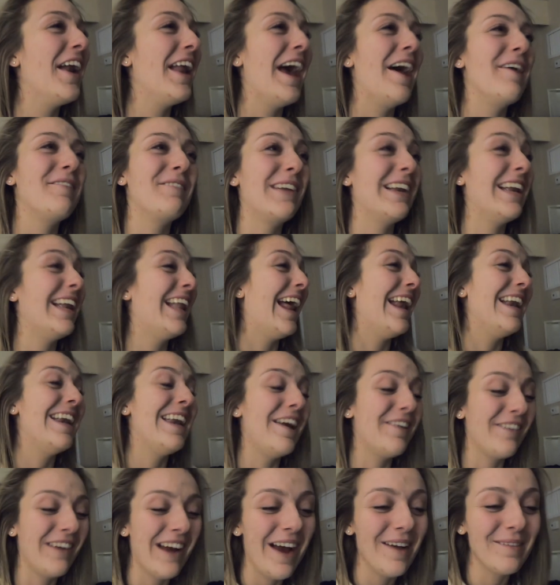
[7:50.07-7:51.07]
happened. That
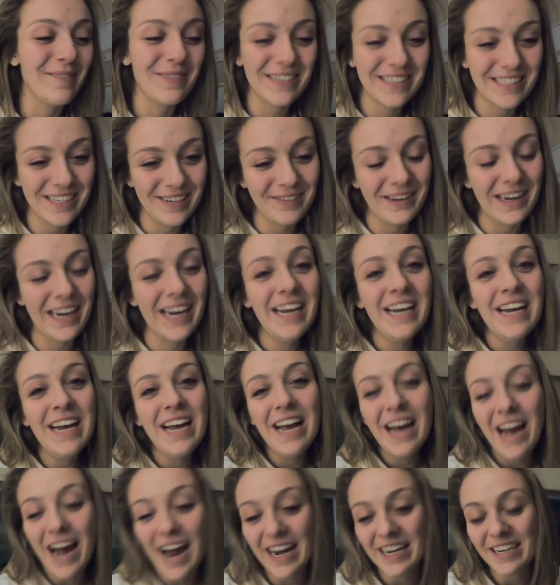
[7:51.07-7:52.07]
never happens to me.
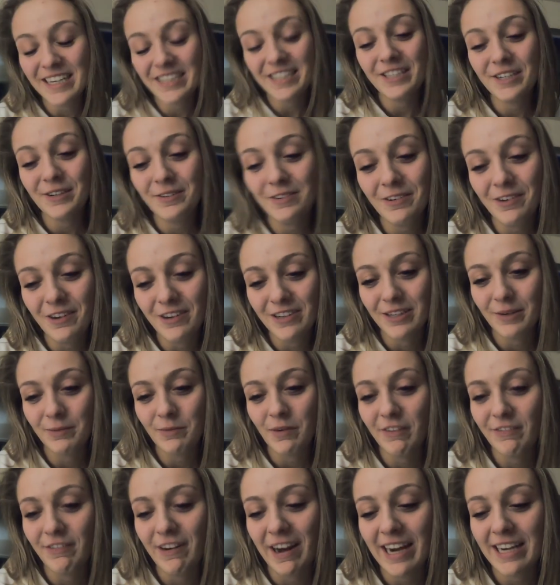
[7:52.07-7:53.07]
I just knew we were
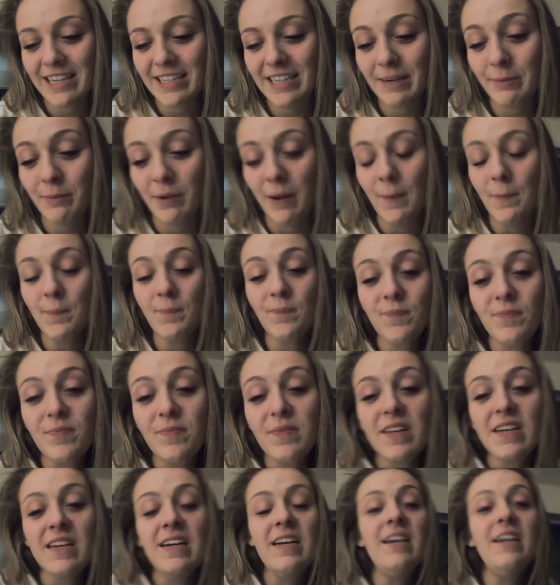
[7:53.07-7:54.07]
somewhere fancy, but
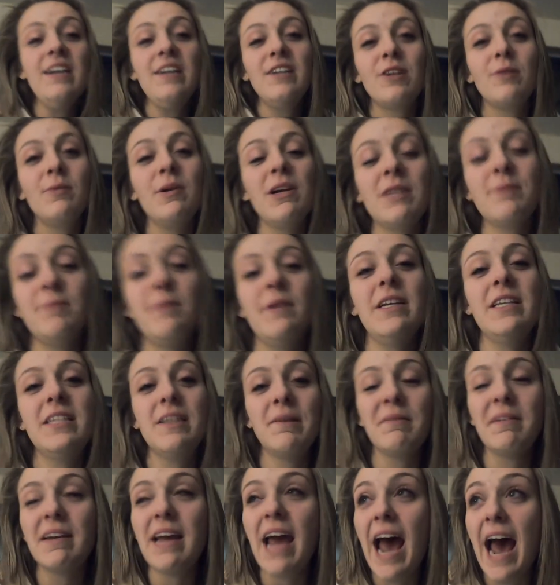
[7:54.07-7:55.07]
there must be
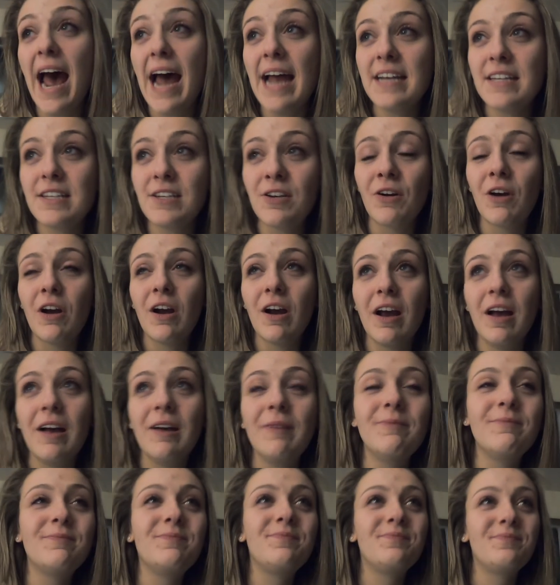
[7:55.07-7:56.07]
some cats or
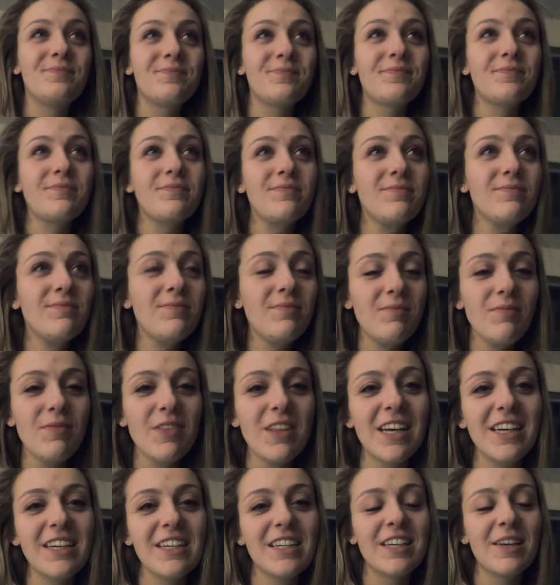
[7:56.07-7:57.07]

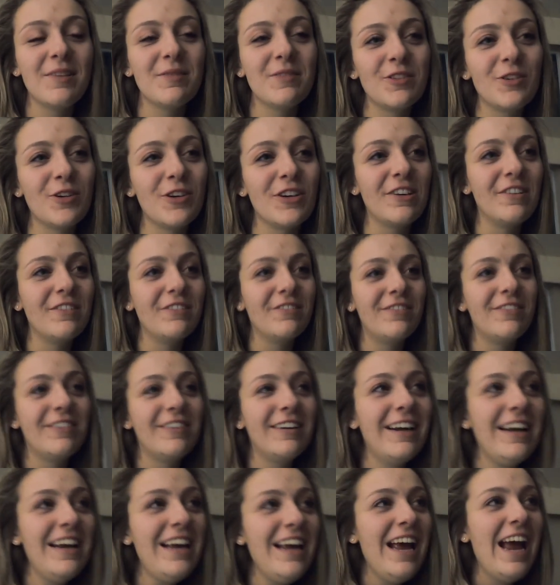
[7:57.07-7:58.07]
some sort of
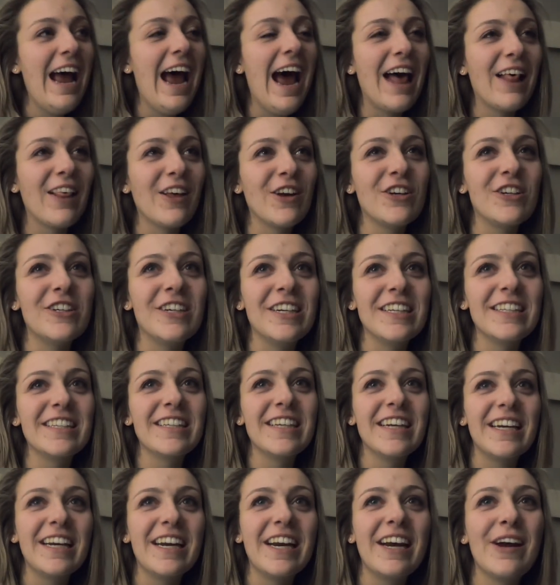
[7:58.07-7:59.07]
allergens
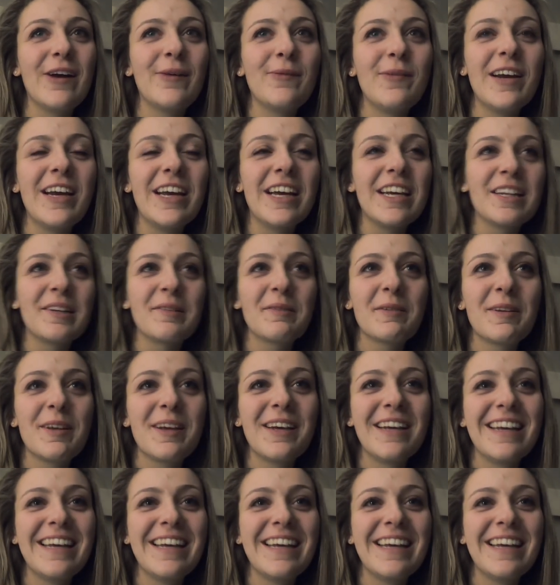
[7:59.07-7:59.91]
in here, because